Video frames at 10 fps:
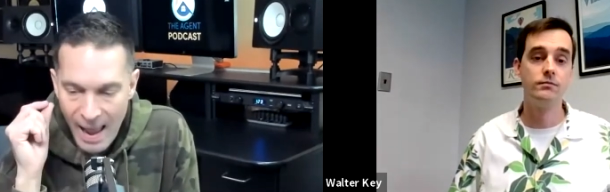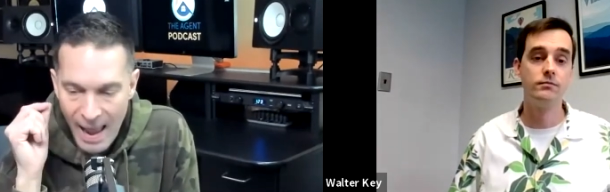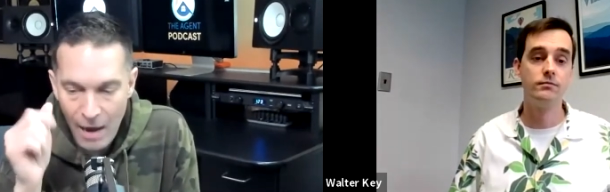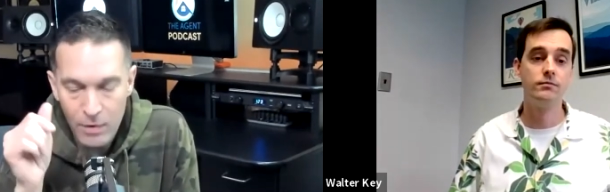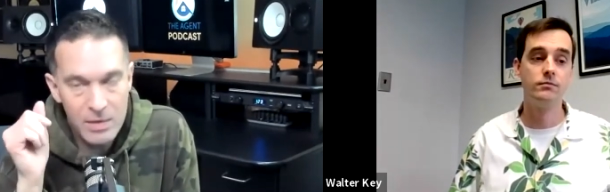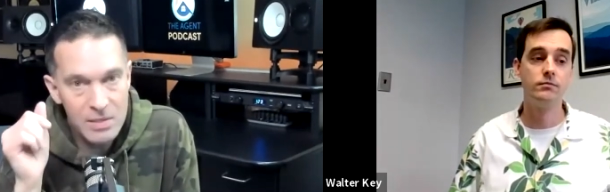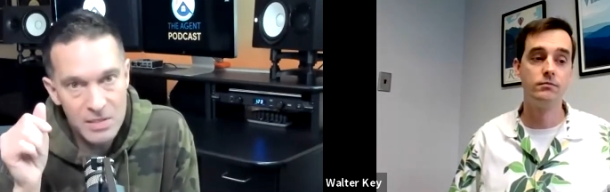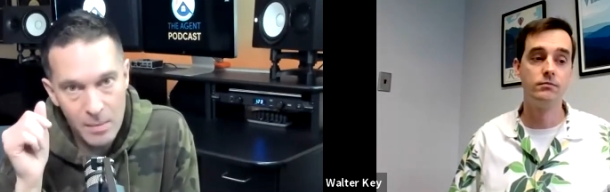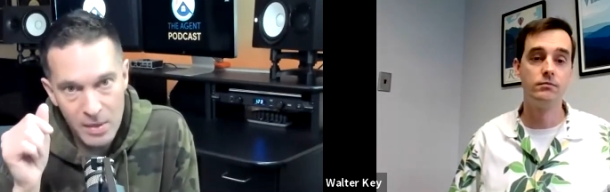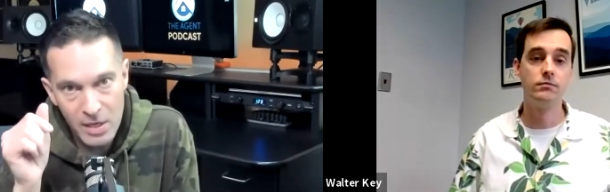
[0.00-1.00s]
Speaker 1: How does
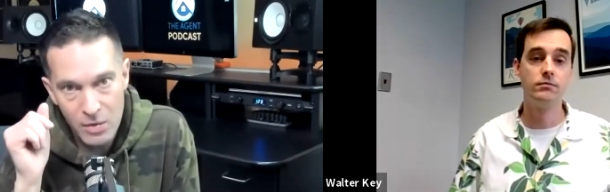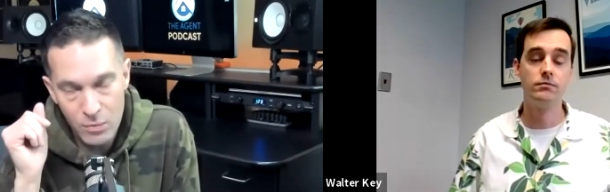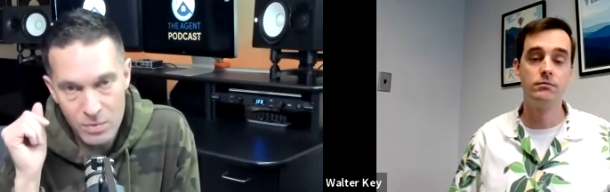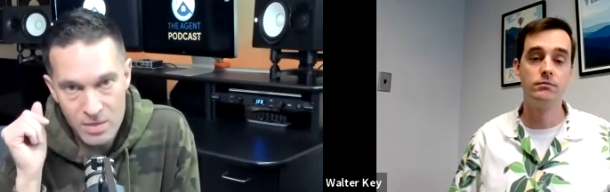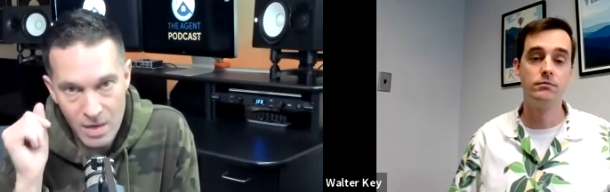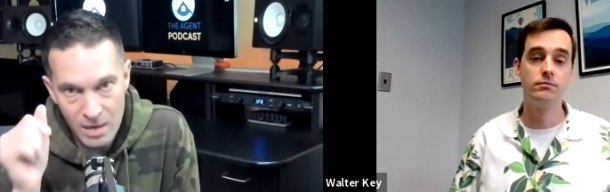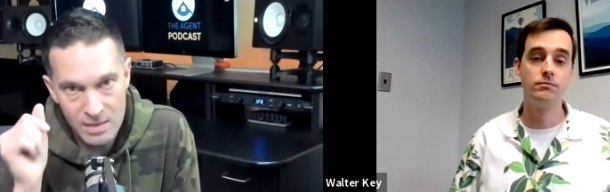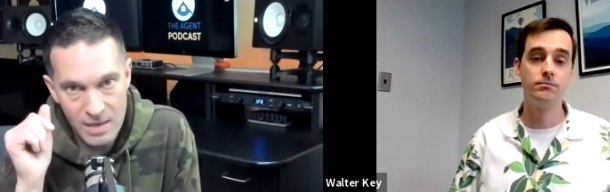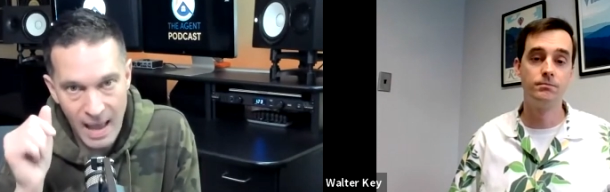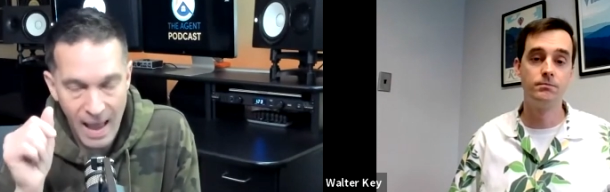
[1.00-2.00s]
somebody who
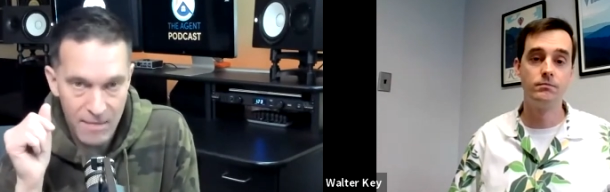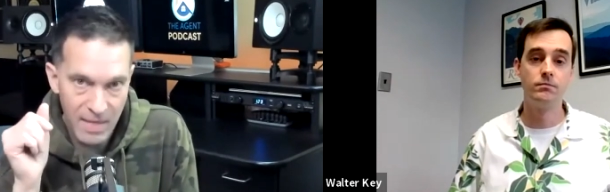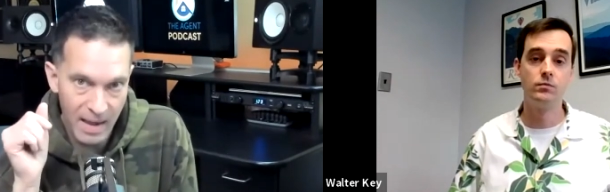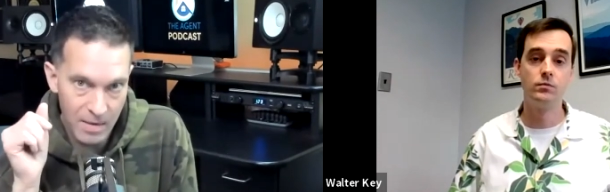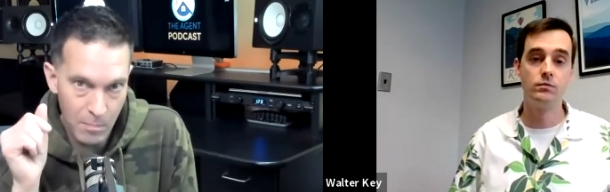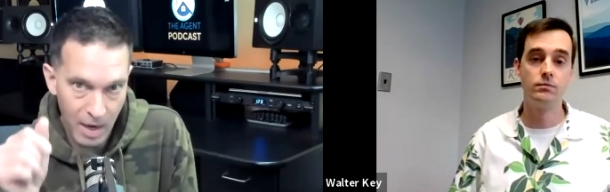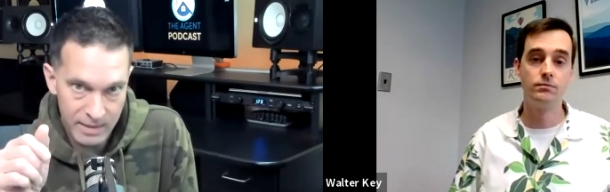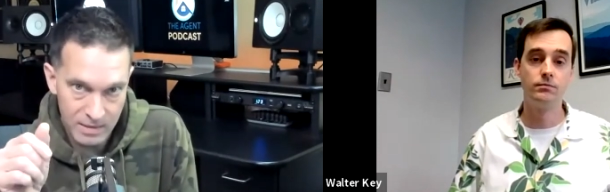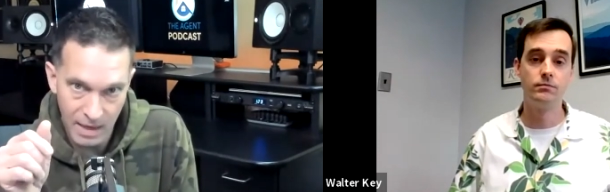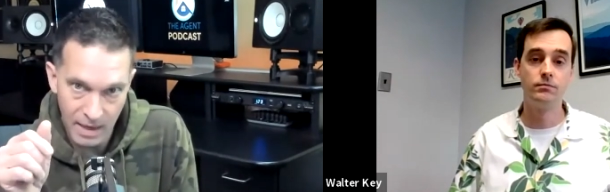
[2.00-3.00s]
doesn't have that
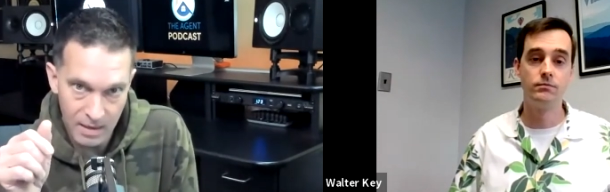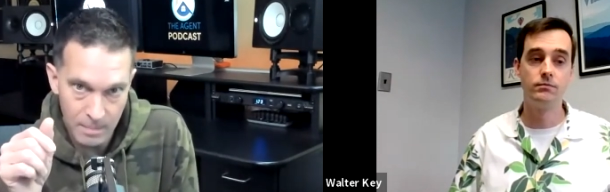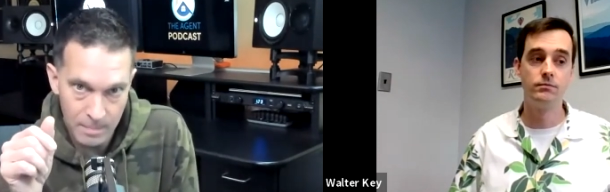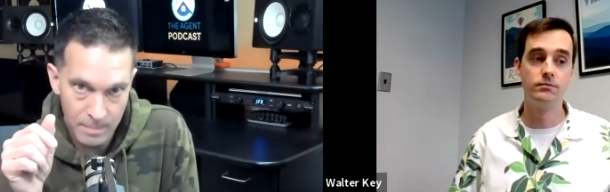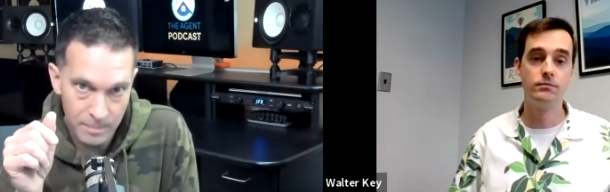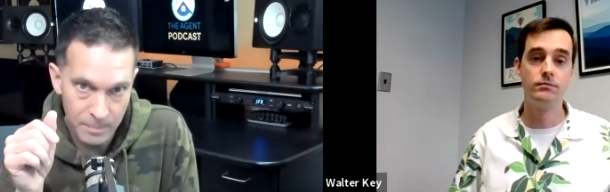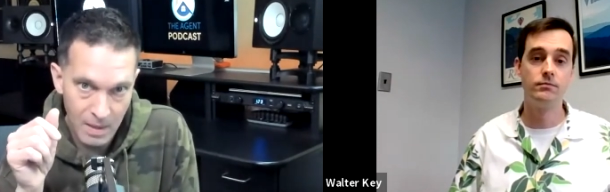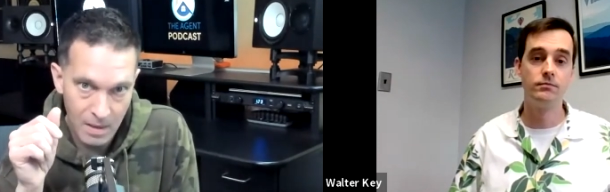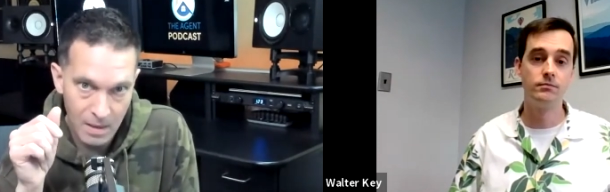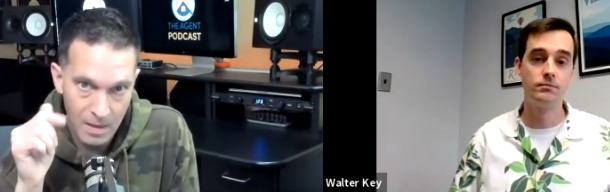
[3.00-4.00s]
mindset
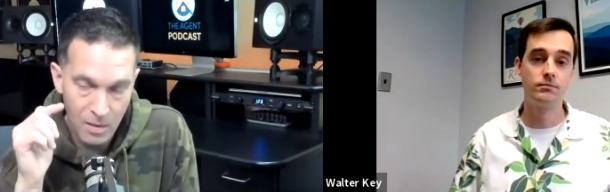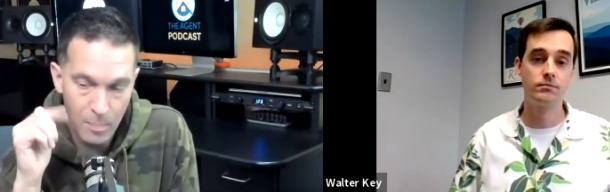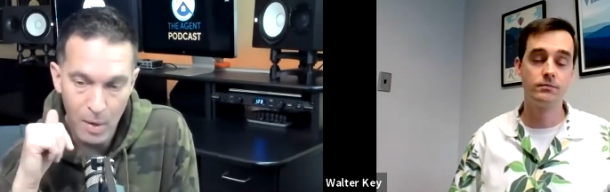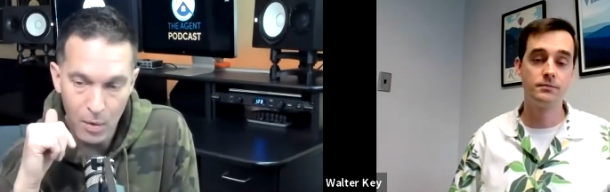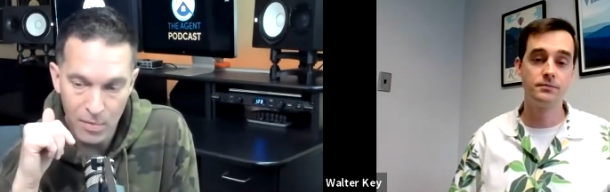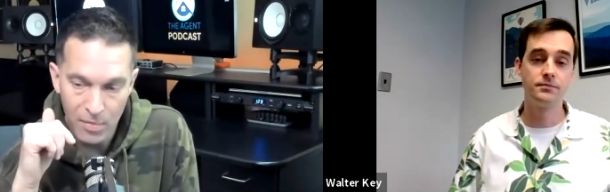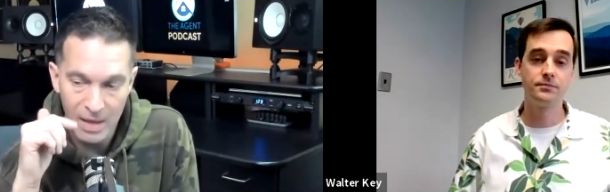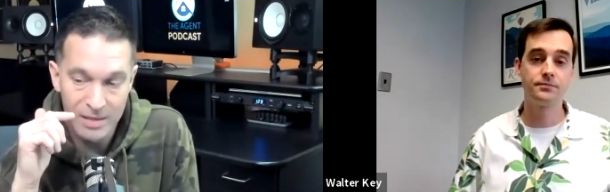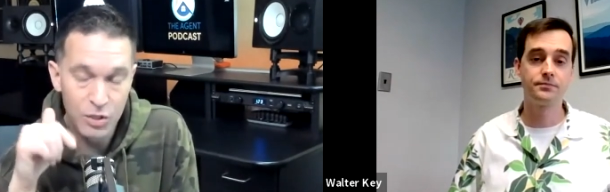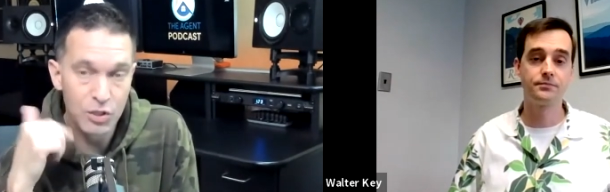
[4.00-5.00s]
both
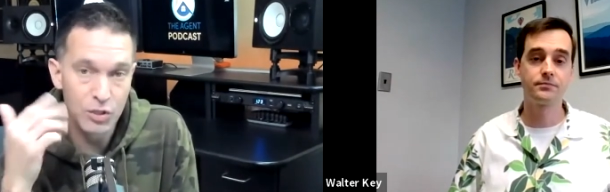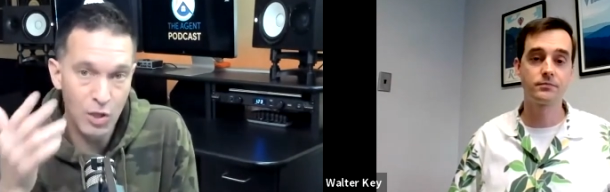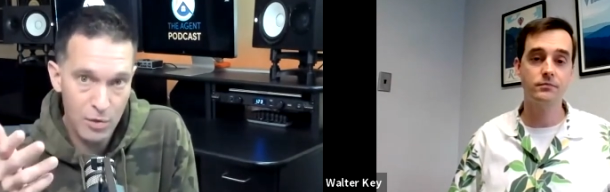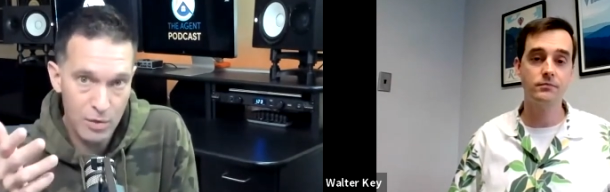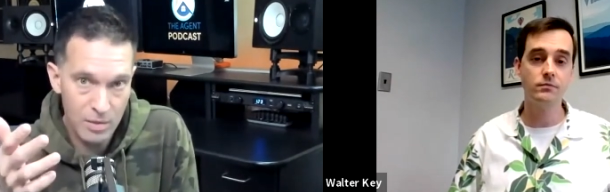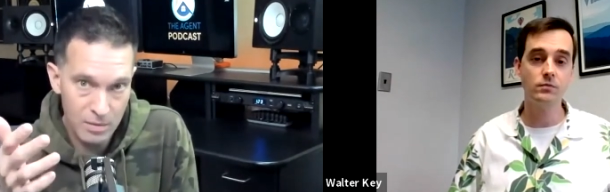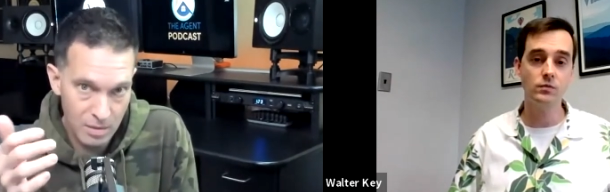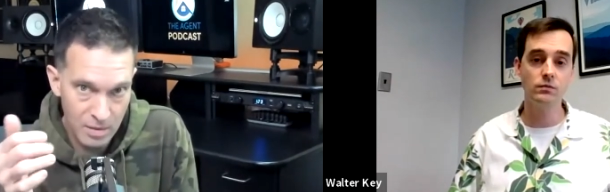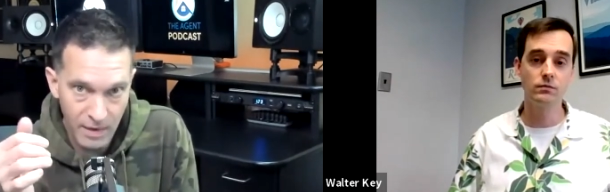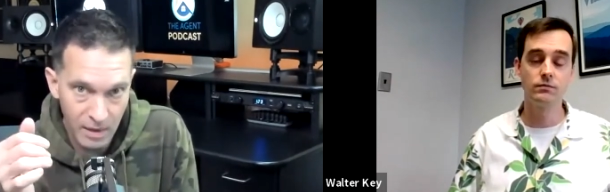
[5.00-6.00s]
start to
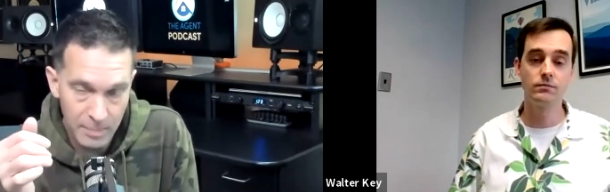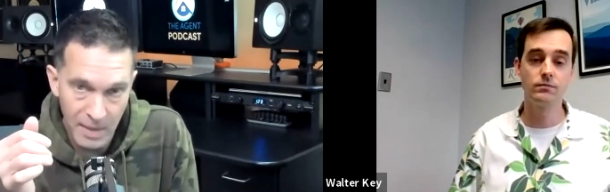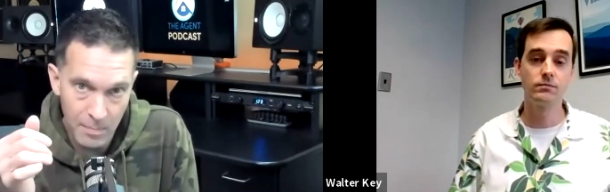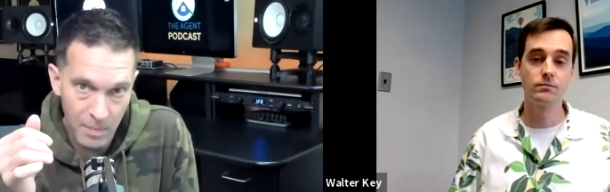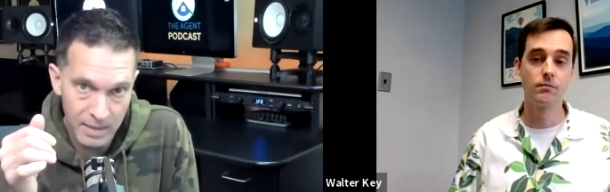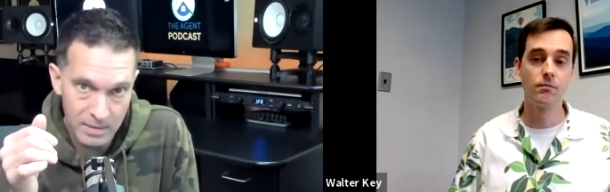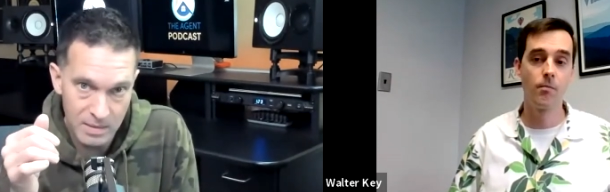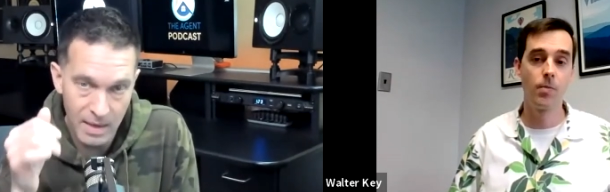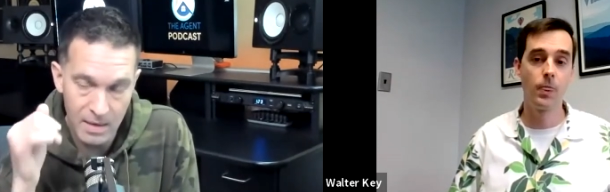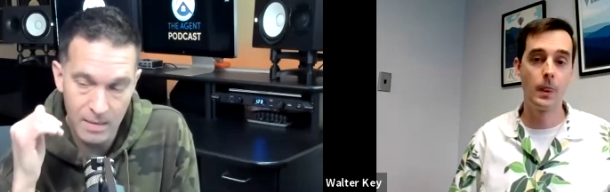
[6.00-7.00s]
develop that
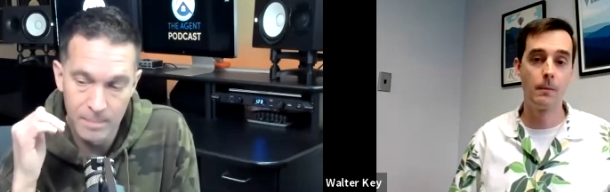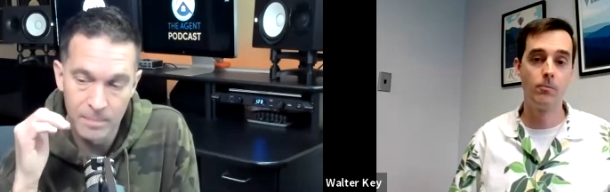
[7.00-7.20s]
mindset